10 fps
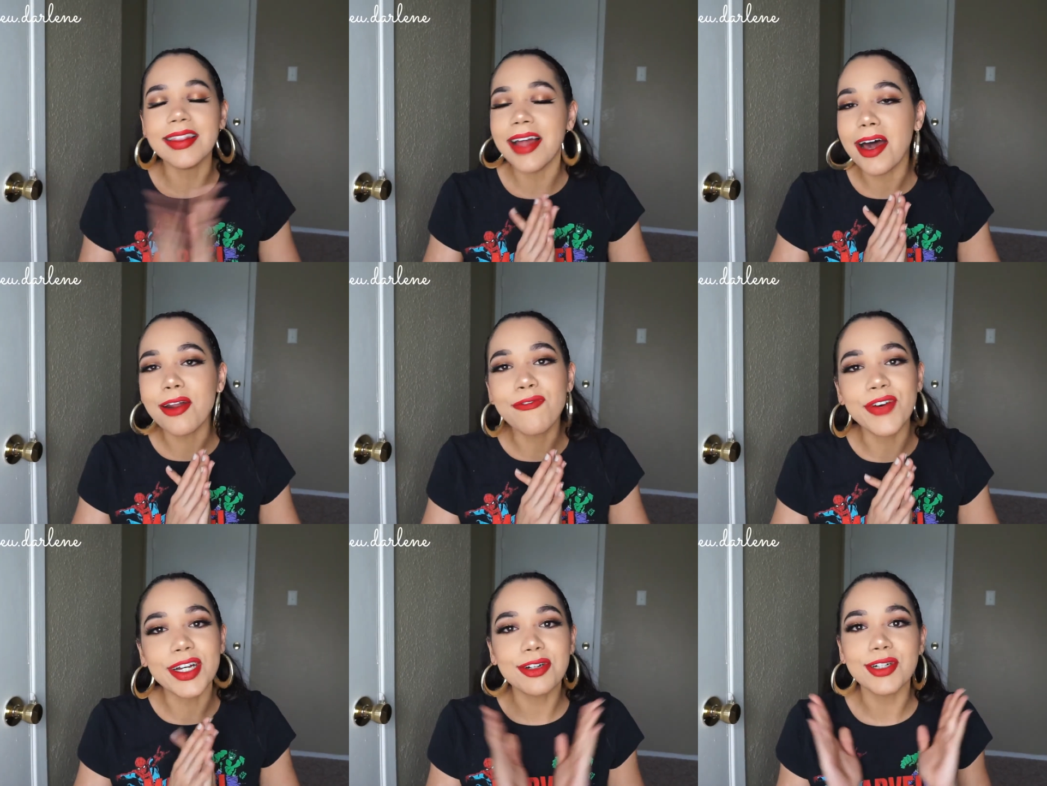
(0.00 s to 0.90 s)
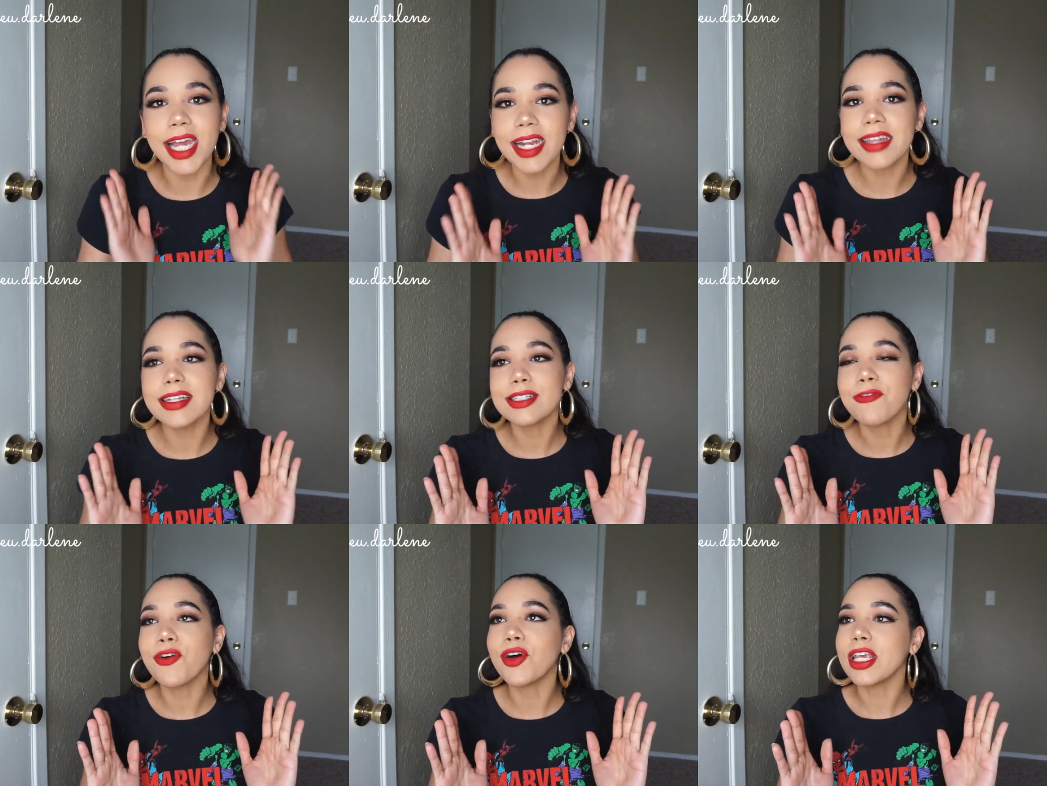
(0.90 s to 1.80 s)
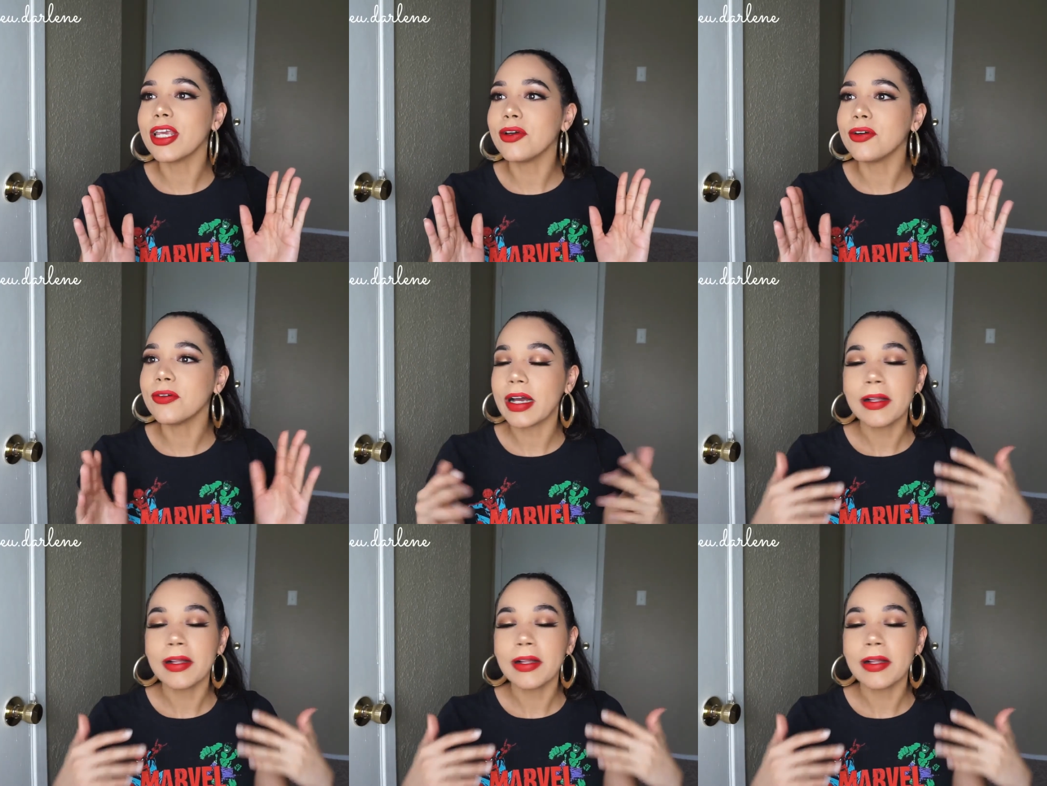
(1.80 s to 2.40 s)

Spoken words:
a lot of fun creating for you.